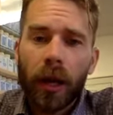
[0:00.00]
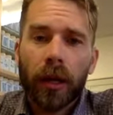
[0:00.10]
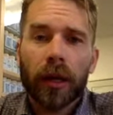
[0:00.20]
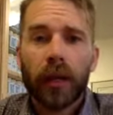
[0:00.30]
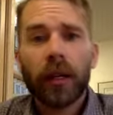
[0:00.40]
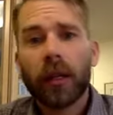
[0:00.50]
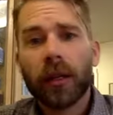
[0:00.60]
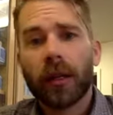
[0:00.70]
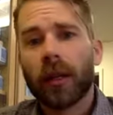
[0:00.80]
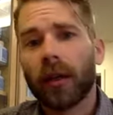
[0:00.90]
get in
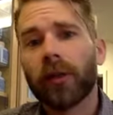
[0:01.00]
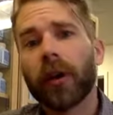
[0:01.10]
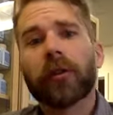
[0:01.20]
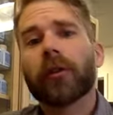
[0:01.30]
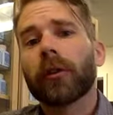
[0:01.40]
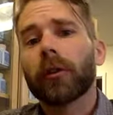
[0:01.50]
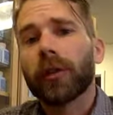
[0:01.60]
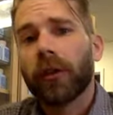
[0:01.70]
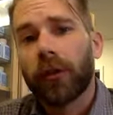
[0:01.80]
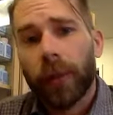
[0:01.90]
and talk to your
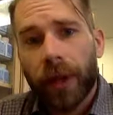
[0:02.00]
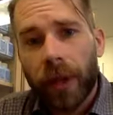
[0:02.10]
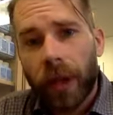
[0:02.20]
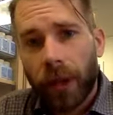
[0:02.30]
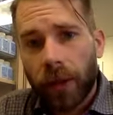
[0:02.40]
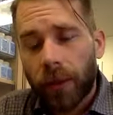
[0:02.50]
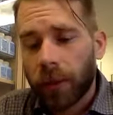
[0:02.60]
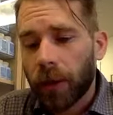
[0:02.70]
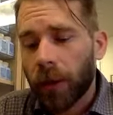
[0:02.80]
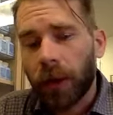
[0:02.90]
herbalist about that. Let them
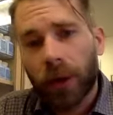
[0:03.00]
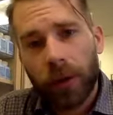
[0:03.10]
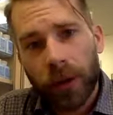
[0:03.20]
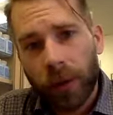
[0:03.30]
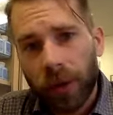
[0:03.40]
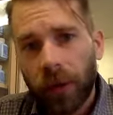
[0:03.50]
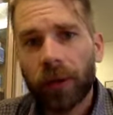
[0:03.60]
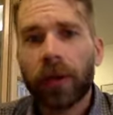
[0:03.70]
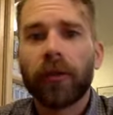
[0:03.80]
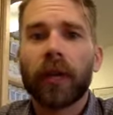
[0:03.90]
know that, I took
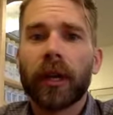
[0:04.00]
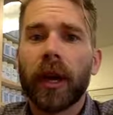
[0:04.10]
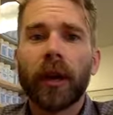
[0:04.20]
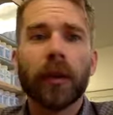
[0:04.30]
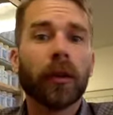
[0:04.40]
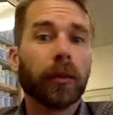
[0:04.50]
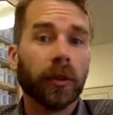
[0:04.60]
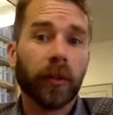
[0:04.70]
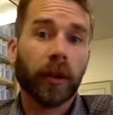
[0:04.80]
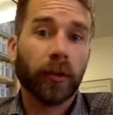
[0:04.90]
this and I got a little bit
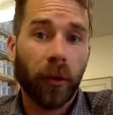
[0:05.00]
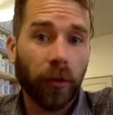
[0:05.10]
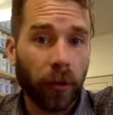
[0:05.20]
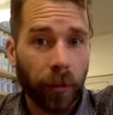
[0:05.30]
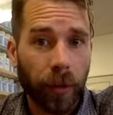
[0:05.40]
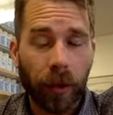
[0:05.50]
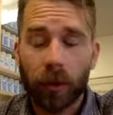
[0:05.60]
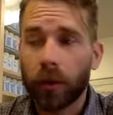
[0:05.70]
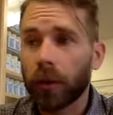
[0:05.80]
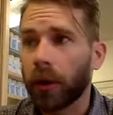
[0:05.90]
of an upset stomach,
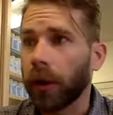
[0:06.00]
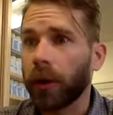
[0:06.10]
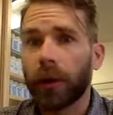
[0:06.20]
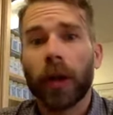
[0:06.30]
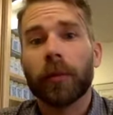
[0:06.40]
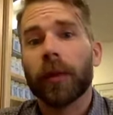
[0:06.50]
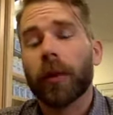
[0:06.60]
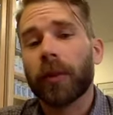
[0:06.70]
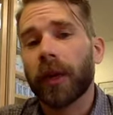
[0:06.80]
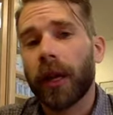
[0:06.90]
or it kept me
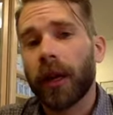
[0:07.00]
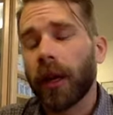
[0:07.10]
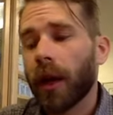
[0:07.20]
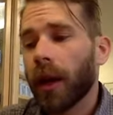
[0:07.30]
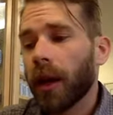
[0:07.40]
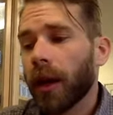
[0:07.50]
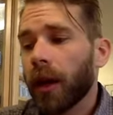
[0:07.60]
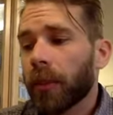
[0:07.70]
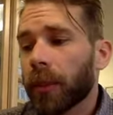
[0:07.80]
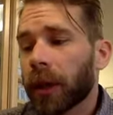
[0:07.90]
up at night.
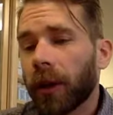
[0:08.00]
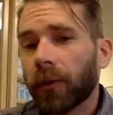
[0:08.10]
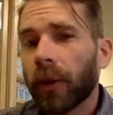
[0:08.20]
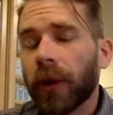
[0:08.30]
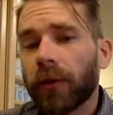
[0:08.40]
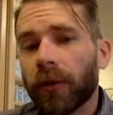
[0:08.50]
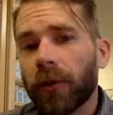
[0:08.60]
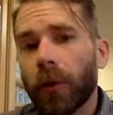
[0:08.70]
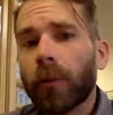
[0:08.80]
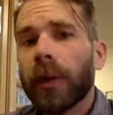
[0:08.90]
Because we have
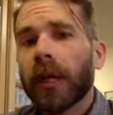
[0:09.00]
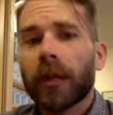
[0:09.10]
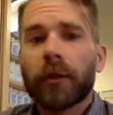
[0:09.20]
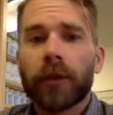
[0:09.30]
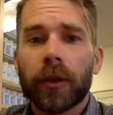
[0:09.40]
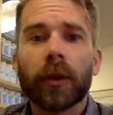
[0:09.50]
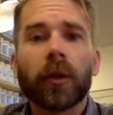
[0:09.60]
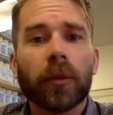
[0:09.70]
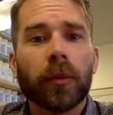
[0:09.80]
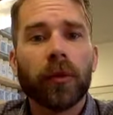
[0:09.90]
so many different
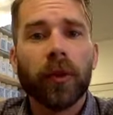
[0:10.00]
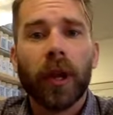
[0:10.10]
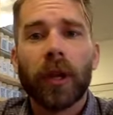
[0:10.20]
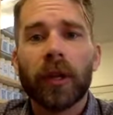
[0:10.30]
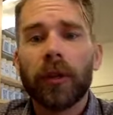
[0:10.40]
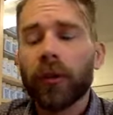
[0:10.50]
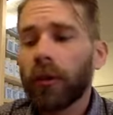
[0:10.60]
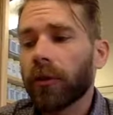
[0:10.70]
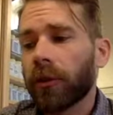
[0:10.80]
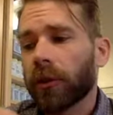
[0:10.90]
herbs, and each of
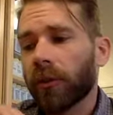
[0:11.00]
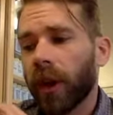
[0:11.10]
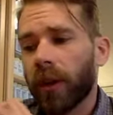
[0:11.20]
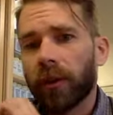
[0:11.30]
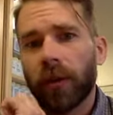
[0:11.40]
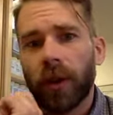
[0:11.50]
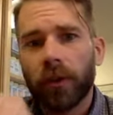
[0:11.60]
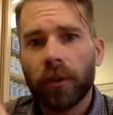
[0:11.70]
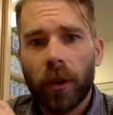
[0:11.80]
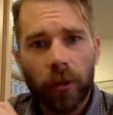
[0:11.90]
those herbs has
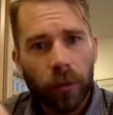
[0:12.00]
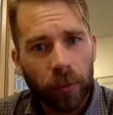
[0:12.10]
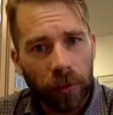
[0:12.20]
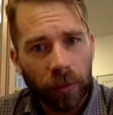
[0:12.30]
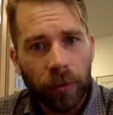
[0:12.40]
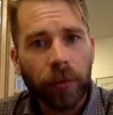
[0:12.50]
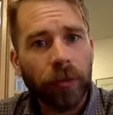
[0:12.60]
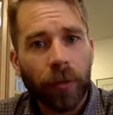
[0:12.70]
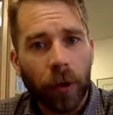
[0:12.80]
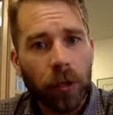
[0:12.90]
such specific
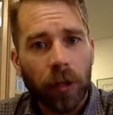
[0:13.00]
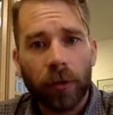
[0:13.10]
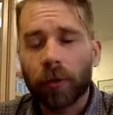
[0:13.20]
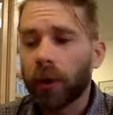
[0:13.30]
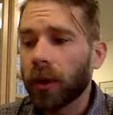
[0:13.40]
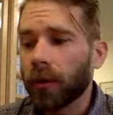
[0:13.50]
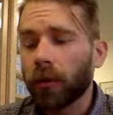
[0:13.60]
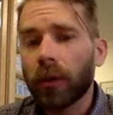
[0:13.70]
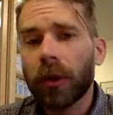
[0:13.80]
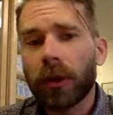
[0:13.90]
functions, we can
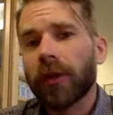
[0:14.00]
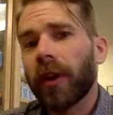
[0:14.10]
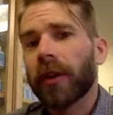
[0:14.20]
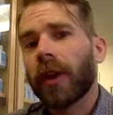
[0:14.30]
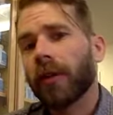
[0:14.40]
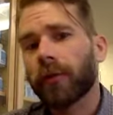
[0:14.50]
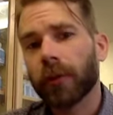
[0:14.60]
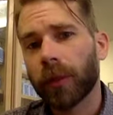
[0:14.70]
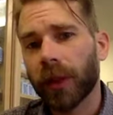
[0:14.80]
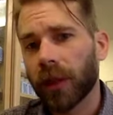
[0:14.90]
really take that
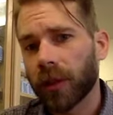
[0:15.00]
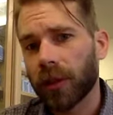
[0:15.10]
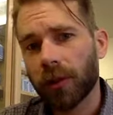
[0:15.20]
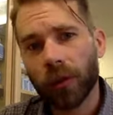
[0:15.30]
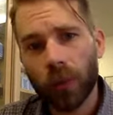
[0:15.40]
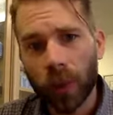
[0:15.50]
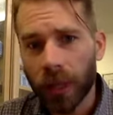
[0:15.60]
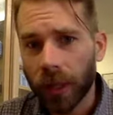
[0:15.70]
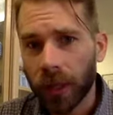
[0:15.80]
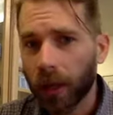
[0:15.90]
formula and just
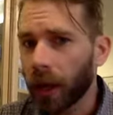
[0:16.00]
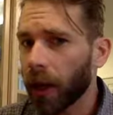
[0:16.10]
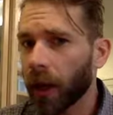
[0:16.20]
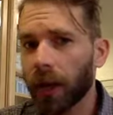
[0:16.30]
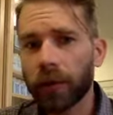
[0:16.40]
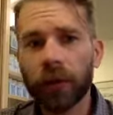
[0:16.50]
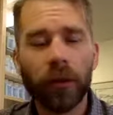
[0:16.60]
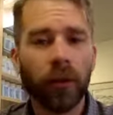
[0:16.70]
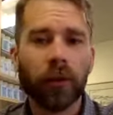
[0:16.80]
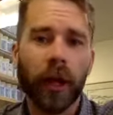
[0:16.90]
tweak it ever
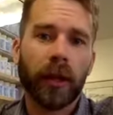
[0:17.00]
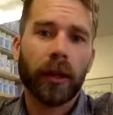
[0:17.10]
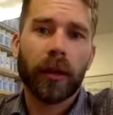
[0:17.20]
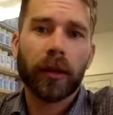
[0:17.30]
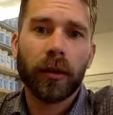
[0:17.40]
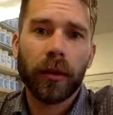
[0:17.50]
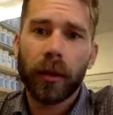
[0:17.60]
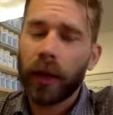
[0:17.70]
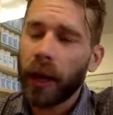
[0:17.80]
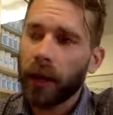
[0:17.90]
so slightly. You
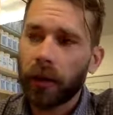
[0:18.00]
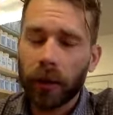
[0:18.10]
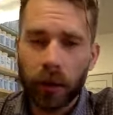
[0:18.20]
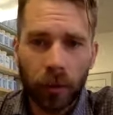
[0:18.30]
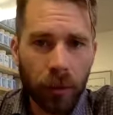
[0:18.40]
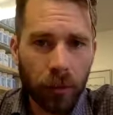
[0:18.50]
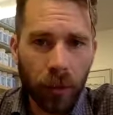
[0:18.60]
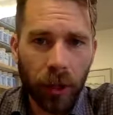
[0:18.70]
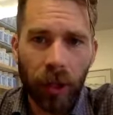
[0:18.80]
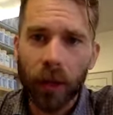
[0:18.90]
can add a little bit
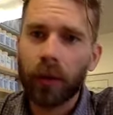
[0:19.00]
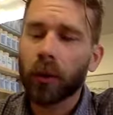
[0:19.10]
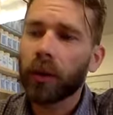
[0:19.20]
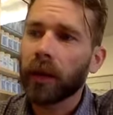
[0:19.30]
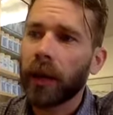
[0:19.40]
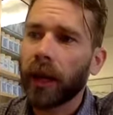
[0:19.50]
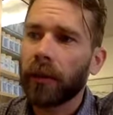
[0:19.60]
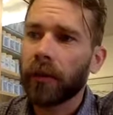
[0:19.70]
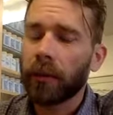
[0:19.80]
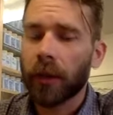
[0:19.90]
more heat, or you can
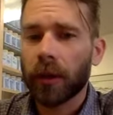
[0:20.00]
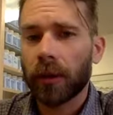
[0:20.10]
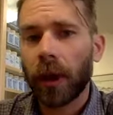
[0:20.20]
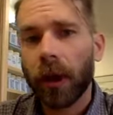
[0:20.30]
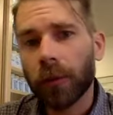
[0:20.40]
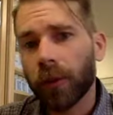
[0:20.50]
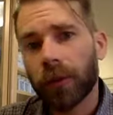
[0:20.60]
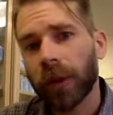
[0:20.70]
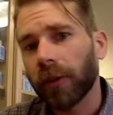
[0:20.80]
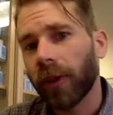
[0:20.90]
add something that will help
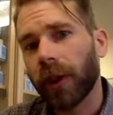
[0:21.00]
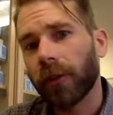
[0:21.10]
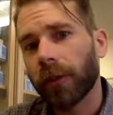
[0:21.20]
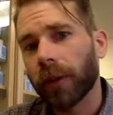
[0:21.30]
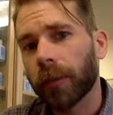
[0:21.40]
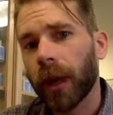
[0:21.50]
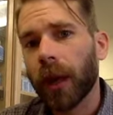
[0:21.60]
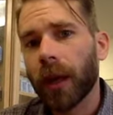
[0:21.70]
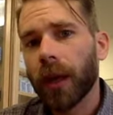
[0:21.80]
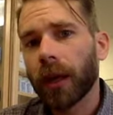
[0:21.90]
somebody stay asleep.
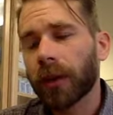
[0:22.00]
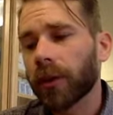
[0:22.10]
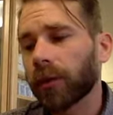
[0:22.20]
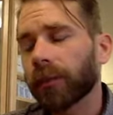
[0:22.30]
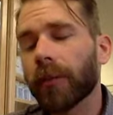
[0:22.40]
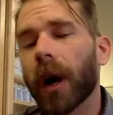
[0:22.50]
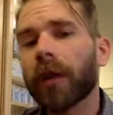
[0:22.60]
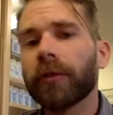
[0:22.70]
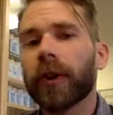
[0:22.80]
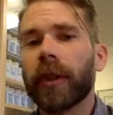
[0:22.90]
You can just
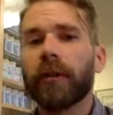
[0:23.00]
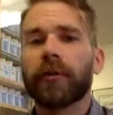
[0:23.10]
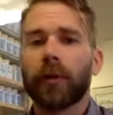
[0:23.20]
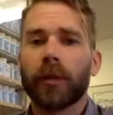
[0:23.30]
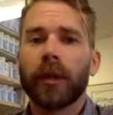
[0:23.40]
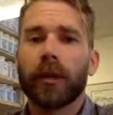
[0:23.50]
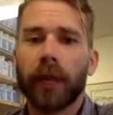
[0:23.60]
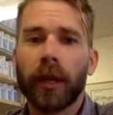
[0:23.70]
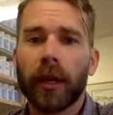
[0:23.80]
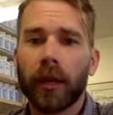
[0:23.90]
modify that formula to
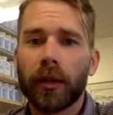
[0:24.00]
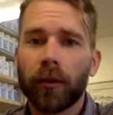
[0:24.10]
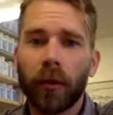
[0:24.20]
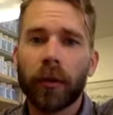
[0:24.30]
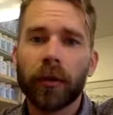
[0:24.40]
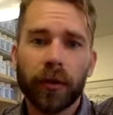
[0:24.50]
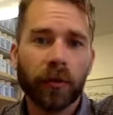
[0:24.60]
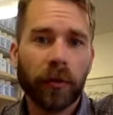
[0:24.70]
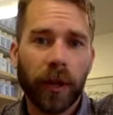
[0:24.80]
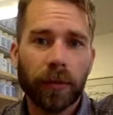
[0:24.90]
make it just a perfect
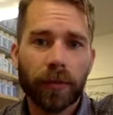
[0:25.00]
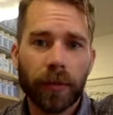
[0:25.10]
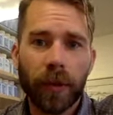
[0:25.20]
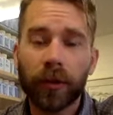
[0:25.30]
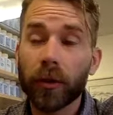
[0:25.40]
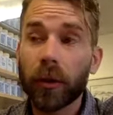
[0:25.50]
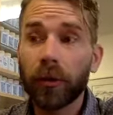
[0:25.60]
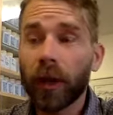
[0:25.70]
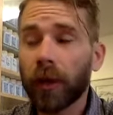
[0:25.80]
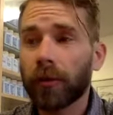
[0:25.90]
fit. So
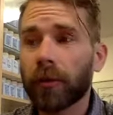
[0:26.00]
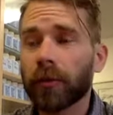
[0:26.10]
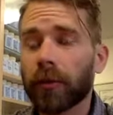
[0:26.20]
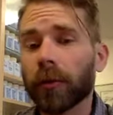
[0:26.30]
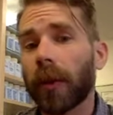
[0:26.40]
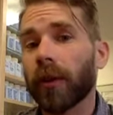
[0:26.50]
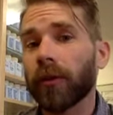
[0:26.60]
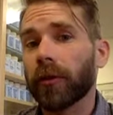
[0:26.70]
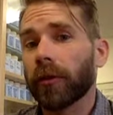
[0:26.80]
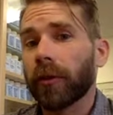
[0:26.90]
those kinds of
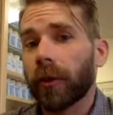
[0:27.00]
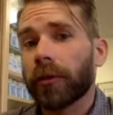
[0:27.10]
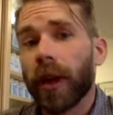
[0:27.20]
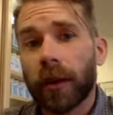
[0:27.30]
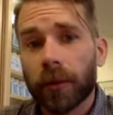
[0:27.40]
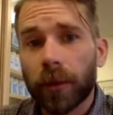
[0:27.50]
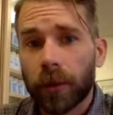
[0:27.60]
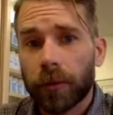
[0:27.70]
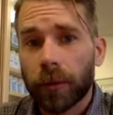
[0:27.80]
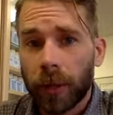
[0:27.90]
responses are really valuable
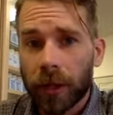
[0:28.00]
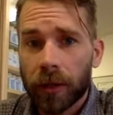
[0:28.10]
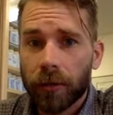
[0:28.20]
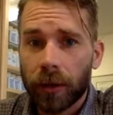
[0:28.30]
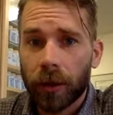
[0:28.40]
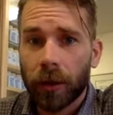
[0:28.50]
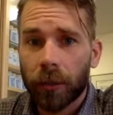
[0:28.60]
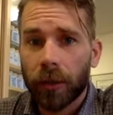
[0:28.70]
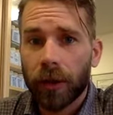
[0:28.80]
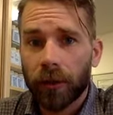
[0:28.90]
information for your
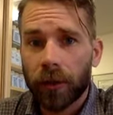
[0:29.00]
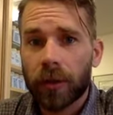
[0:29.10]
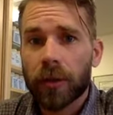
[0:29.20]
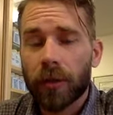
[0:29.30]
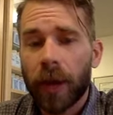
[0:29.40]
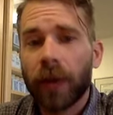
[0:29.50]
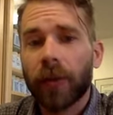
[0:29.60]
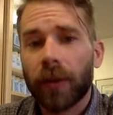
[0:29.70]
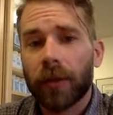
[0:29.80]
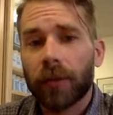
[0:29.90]
herbalist, and you should pass
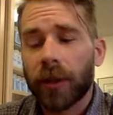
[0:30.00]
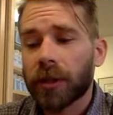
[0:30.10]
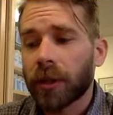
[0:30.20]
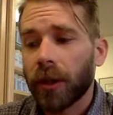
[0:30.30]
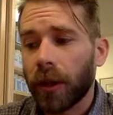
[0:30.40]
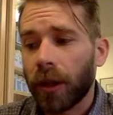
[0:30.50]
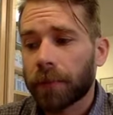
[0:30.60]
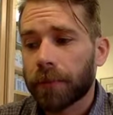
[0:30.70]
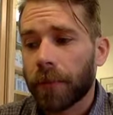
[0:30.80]
that information on to them.